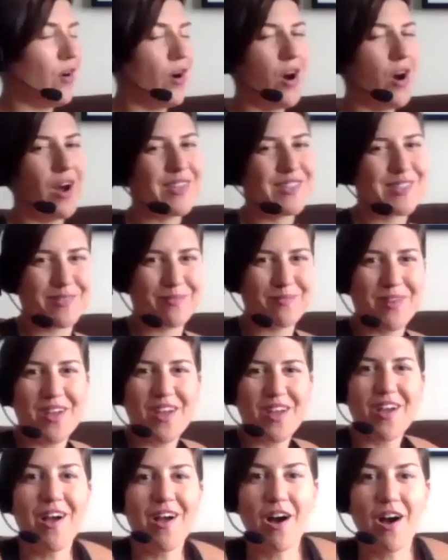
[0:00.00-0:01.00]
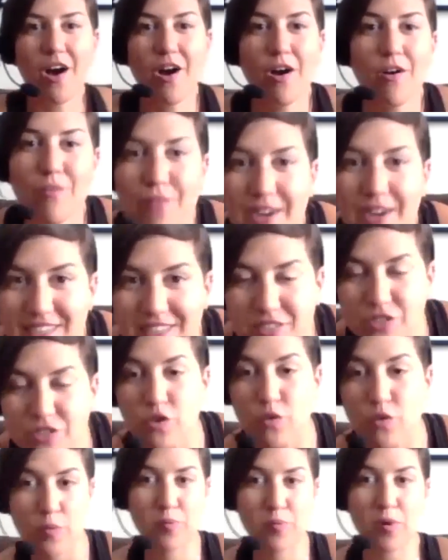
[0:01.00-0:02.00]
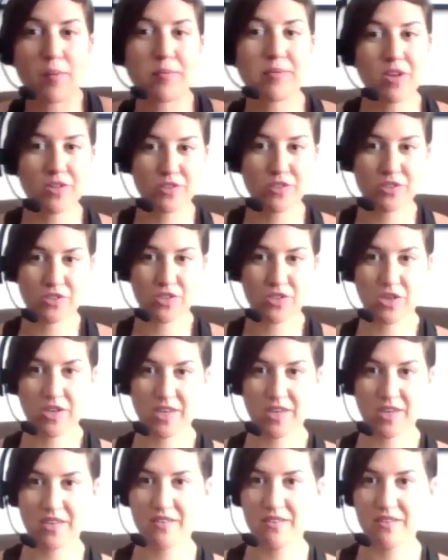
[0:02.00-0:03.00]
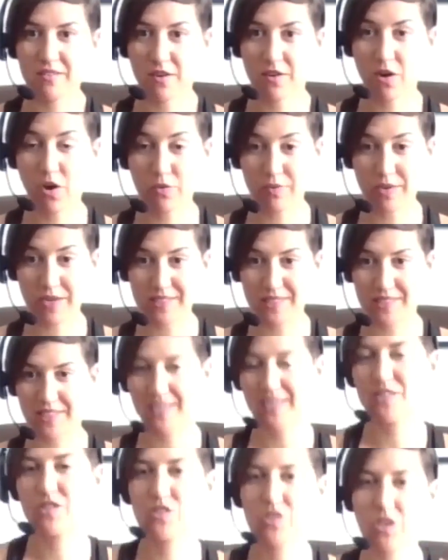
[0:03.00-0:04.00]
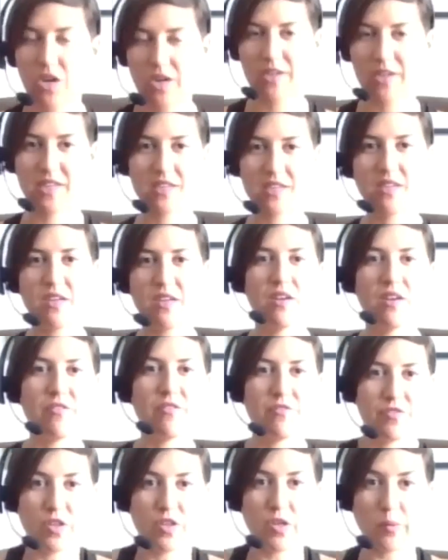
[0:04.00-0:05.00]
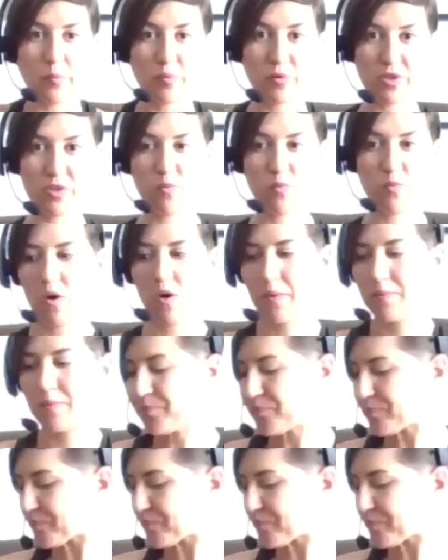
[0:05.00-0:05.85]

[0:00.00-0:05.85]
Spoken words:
Awesome. All right, so we're probably all started or all ready to get started, feeling pretty warm.